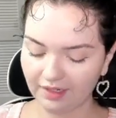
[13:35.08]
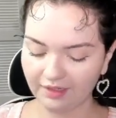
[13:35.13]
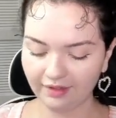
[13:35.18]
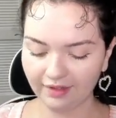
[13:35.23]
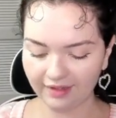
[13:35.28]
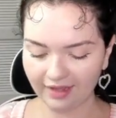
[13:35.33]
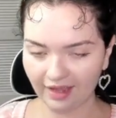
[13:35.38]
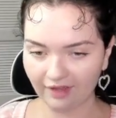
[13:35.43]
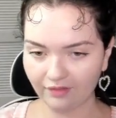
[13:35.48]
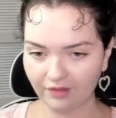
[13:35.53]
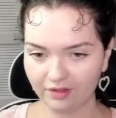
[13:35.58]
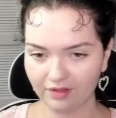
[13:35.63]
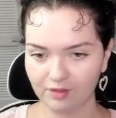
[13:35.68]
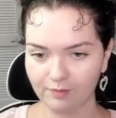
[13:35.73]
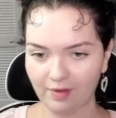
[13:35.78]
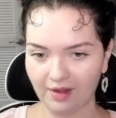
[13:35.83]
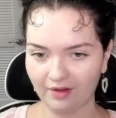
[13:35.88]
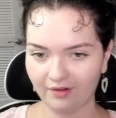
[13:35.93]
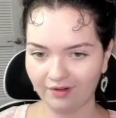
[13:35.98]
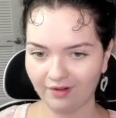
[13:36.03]
I like having this
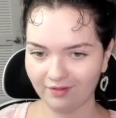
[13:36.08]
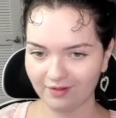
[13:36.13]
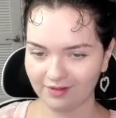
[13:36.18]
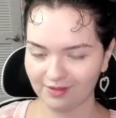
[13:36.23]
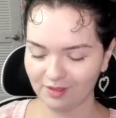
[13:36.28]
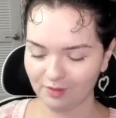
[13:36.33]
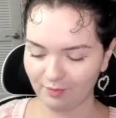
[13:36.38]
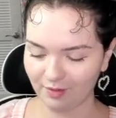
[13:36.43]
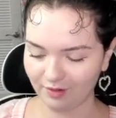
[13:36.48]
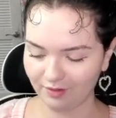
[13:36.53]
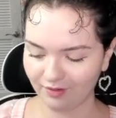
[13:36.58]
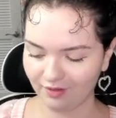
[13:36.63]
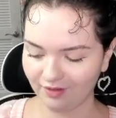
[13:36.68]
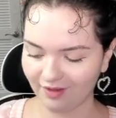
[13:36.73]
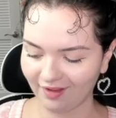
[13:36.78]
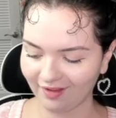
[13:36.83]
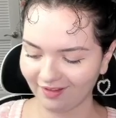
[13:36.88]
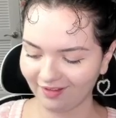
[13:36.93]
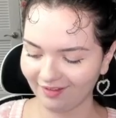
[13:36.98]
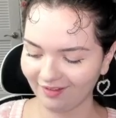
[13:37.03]
background because it's better than
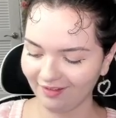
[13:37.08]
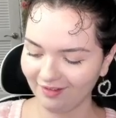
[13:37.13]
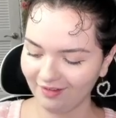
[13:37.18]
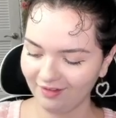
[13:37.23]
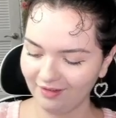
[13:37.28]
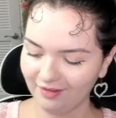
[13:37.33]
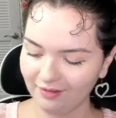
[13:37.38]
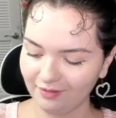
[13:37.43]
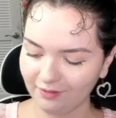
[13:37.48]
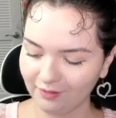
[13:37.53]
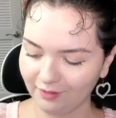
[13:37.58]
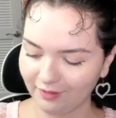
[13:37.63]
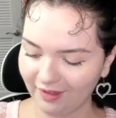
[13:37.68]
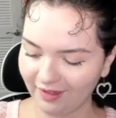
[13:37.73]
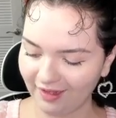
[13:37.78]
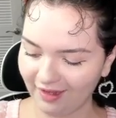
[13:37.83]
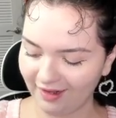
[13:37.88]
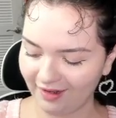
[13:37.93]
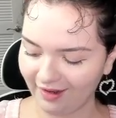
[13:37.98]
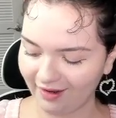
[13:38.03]
like
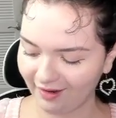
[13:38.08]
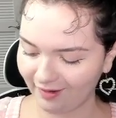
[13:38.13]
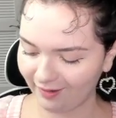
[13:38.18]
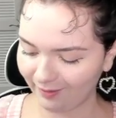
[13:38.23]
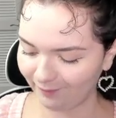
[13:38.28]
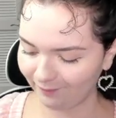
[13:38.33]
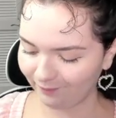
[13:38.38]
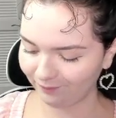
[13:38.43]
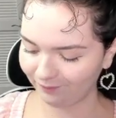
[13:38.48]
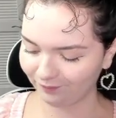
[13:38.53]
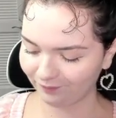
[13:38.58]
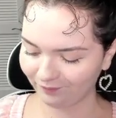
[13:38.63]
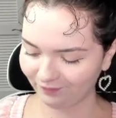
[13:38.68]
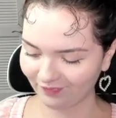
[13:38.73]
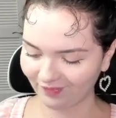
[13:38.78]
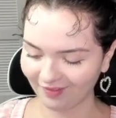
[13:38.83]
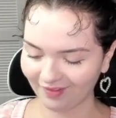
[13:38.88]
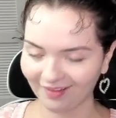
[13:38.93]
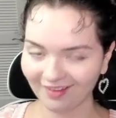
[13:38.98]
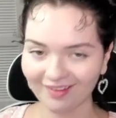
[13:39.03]
looking at a um
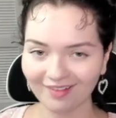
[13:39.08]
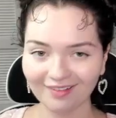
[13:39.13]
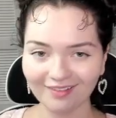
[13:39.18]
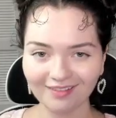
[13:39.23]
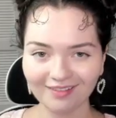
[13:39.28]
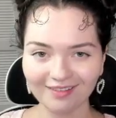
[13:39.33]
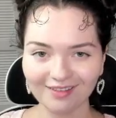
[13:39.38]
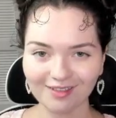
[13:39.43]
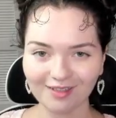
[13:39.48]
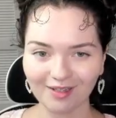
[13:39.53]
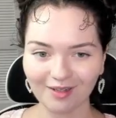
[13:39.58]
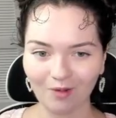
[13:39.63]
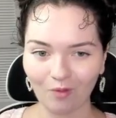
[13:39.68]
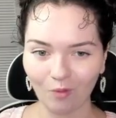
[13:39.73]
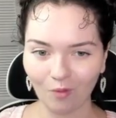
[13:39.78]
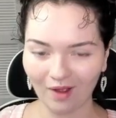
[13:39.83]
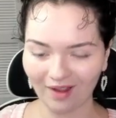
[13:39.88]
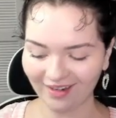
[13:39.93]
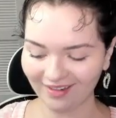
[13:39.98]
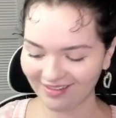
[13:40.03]
just like a
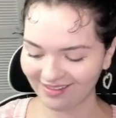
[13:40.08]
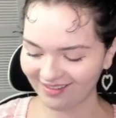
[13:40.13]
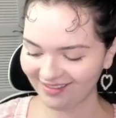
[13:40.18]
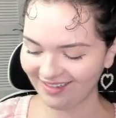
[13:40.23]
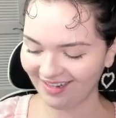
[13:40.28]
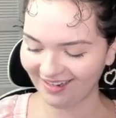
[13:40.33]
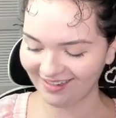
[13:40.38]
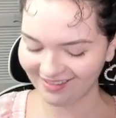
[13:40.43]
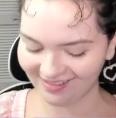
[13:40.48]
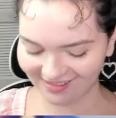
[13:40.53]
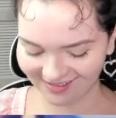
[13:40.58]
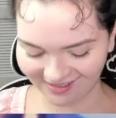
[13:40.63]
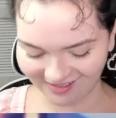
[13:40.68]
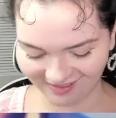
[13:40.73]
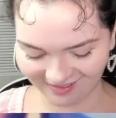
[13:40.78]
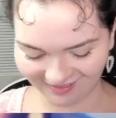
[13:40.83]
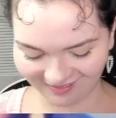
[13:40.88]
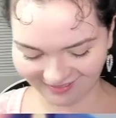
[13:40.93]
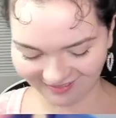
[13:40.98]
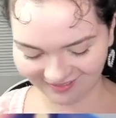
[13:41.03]
white desk, you
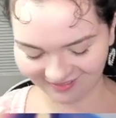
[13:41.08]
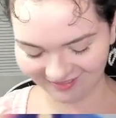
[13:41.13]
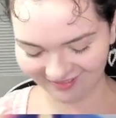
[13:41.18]
know.